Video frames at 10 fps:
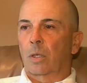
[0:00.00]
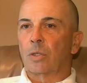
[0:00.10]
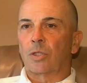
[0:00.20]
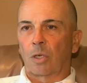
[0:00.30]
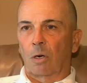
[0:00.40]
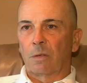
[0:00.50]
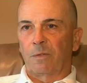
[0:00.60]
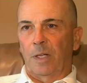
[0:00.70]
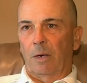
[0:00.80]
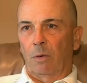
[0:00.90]
concerned
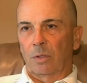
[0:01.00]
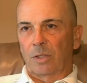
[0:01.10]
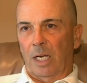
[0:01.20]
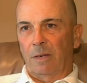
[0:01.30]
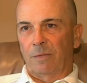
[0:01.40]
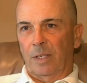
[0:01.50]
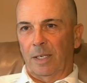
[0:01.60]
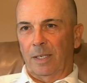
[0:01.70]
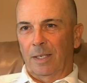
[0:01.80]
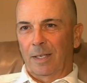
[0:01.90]
for their own
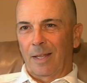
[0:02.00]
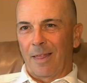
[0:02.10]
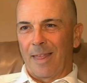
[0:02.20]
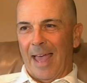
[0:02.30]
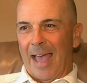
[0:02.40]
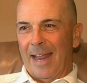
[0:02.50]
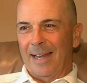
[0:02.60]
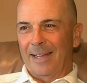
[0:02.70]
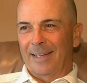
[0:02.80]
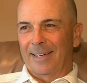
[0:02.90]
safety
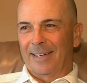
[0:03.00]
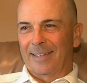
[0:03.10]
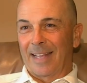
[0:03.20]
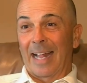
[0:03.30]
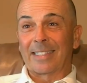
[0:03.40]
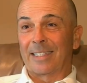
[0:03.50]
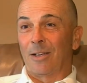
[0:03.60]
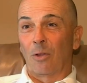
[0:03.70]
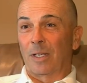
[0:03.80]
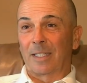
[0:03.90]
that that's
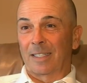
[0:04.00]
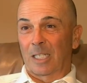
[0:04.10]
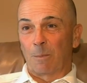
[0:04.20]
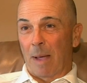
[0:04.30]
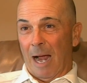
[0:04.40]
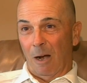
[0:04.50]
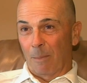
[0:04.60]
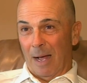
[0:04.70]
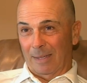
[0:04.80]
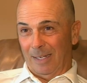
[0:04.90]
the only thing that's
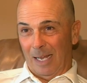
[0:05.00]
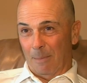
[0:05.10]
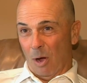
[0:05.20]
paramount in their